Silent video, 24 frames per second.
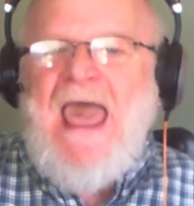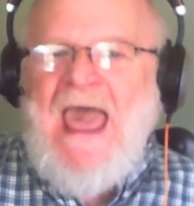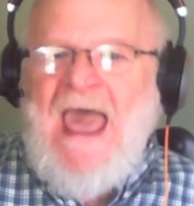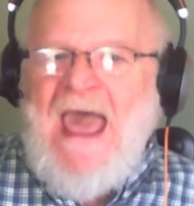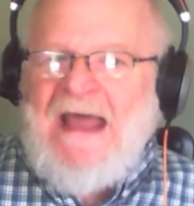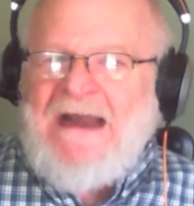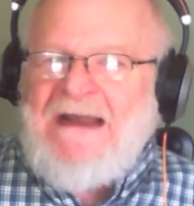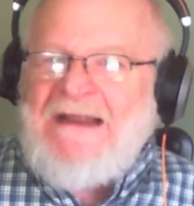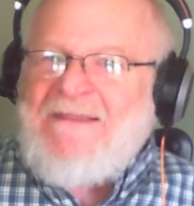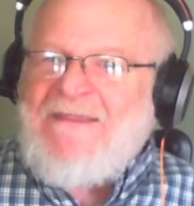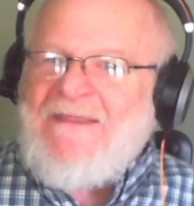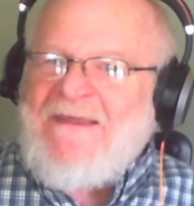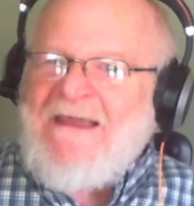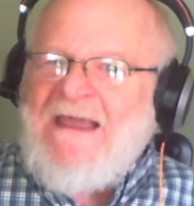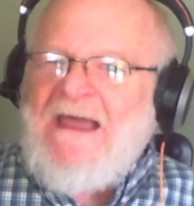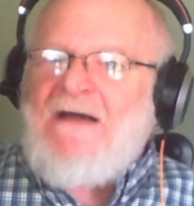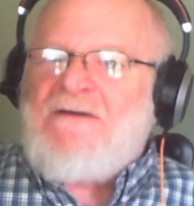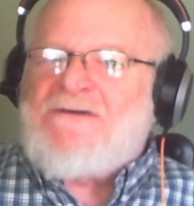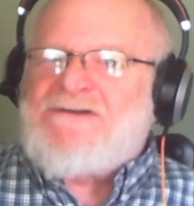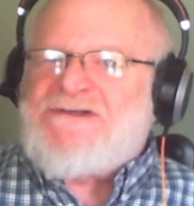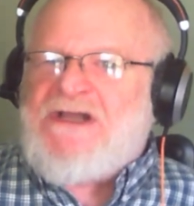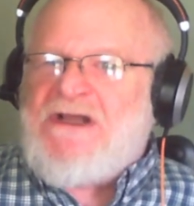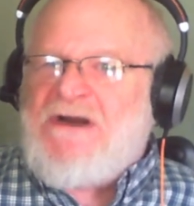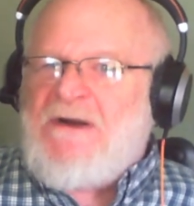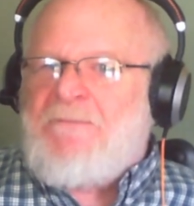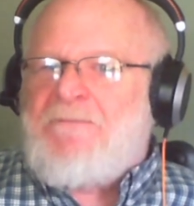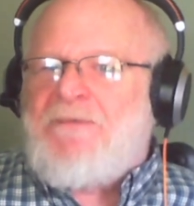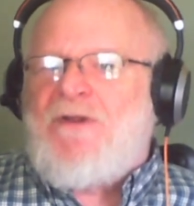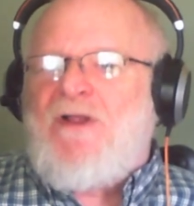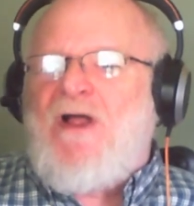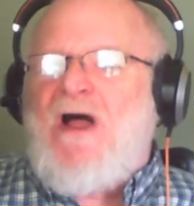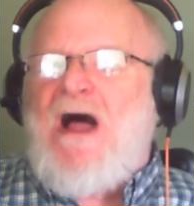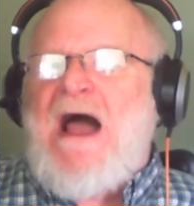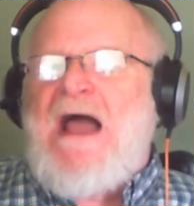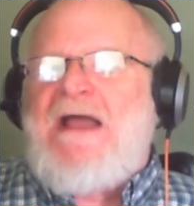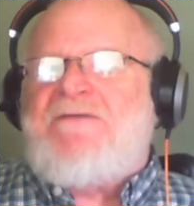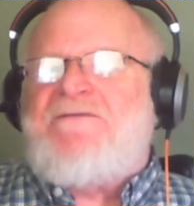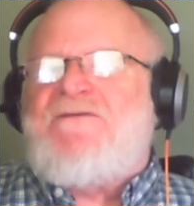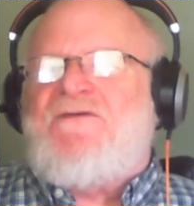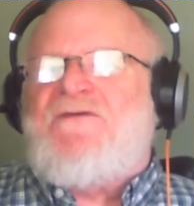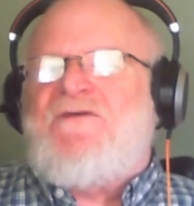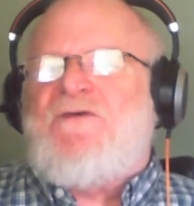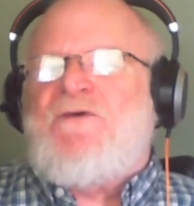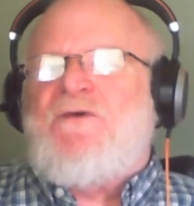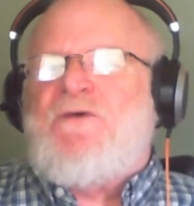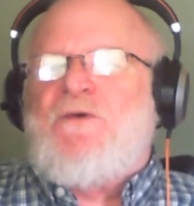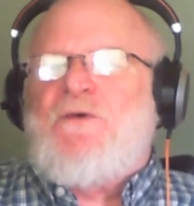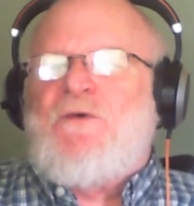Anything else can apply
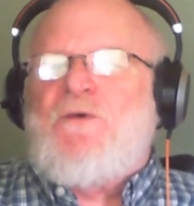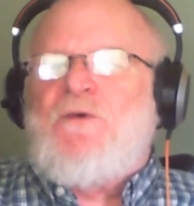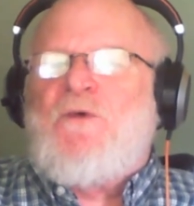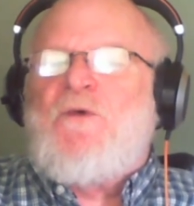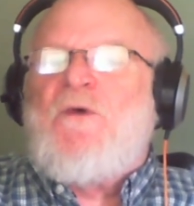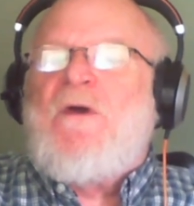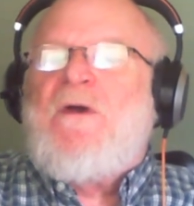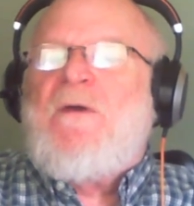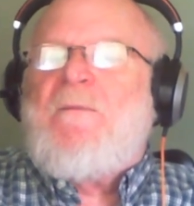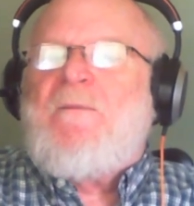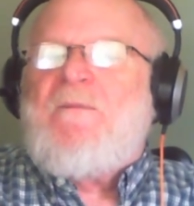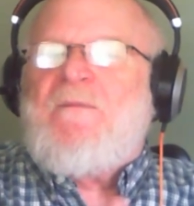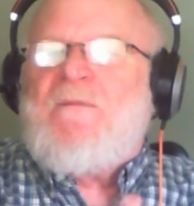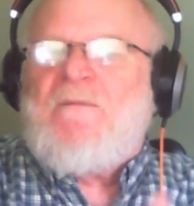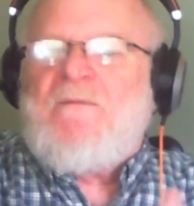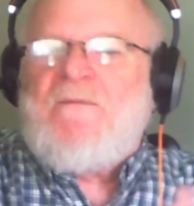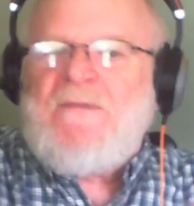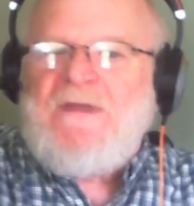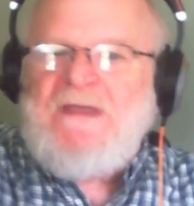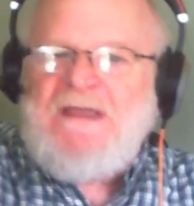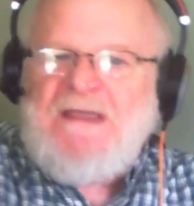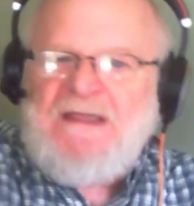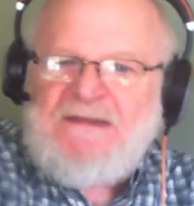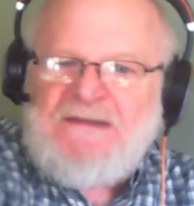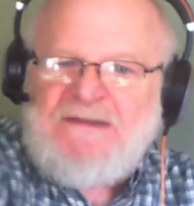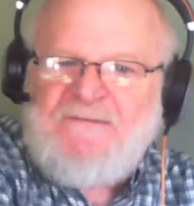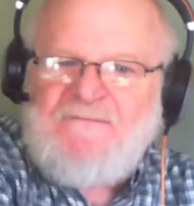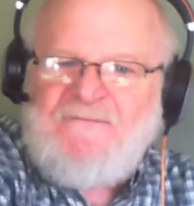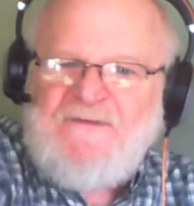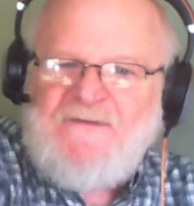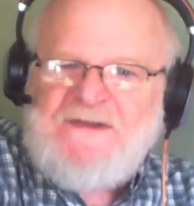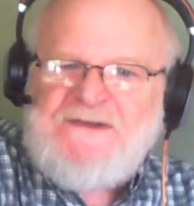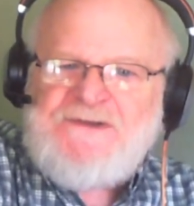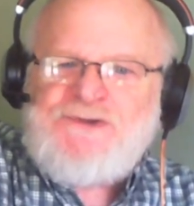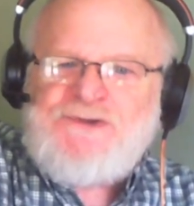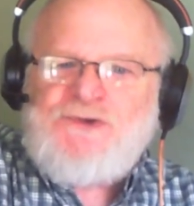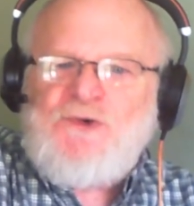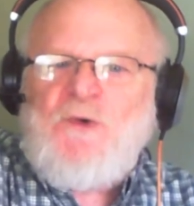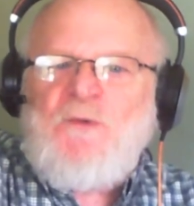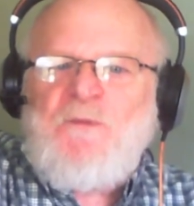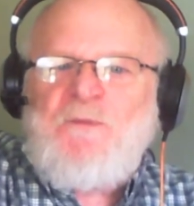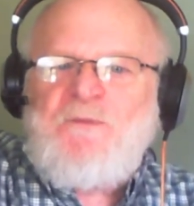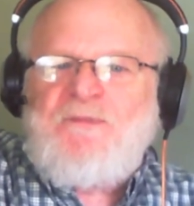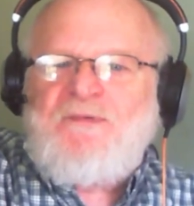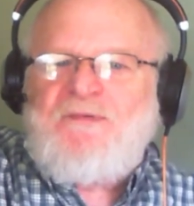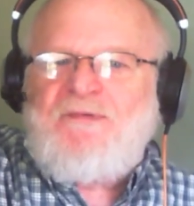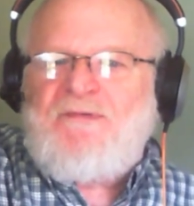to individual